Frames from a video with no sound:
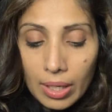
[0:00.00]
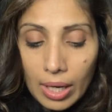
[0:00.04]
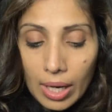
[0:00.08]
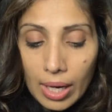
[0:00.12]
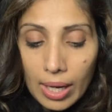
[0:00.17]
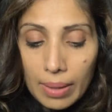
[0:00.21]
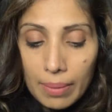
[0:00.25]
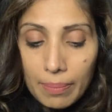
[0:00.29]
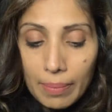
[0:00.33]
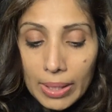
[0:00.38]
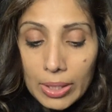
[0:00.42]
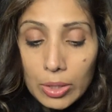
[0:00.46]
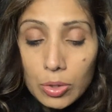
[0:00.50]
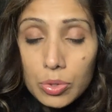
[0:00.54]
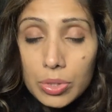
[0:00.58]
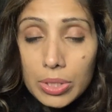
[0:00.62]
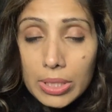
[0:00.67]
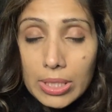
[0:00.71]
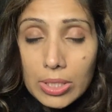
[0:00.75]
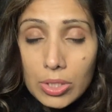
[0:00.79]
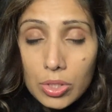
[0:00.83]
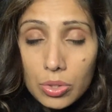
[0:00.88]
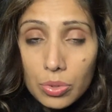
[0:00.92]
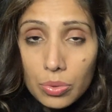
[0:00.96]
I
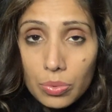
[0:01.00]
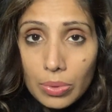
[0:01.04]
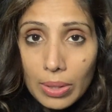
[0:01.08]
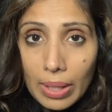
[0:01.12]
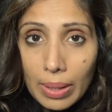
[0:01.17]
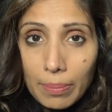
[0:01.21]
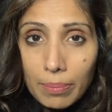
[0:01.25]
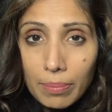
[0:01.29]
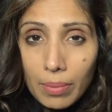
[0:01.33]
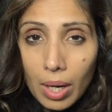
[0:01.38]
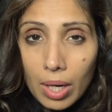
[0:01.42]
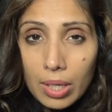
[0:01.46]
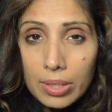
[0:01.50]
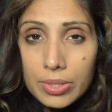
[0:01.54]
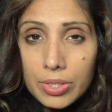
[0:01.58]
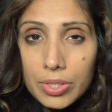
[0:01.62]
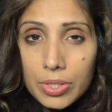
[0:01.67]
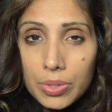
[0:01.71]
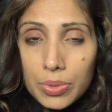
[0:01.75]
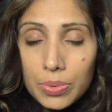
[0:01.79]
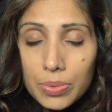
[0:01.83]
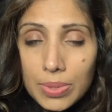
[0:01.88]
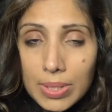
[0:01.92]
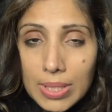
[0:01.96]
usually do them on
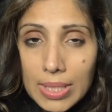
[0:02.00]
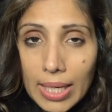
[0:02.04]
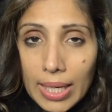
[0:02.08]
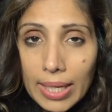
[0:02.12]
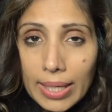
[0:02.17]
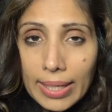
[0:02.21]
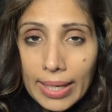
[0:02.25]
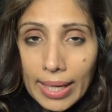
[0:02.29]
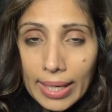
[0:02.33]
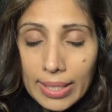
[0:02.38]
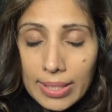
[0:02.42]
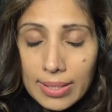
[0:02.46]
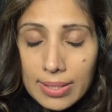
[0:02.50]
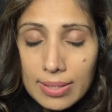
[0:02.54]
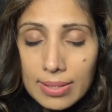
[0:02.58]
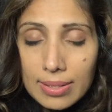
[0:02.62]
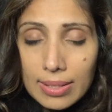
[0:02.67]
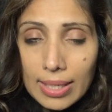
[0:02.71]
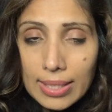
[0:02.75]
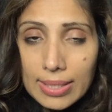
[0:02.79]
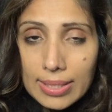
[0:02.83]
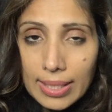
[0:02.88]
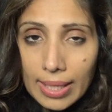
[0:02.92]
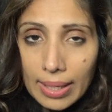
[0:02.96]
Tuesday nights
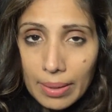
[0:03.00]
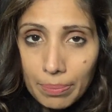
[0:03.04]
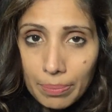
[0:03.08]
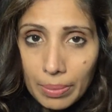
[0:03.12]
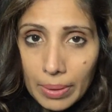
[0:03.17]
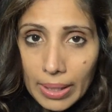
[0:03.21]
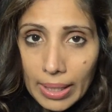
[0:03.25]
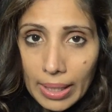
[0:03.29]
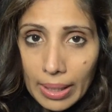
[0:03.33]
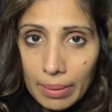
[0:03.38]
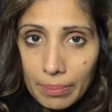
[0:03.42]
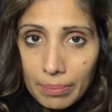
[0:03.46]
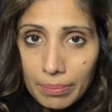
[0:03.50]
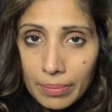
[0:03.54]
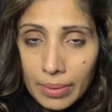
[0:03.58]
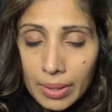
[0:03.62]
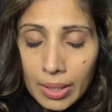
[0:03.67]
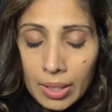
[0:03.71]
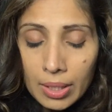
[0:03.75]
at 10 p.m.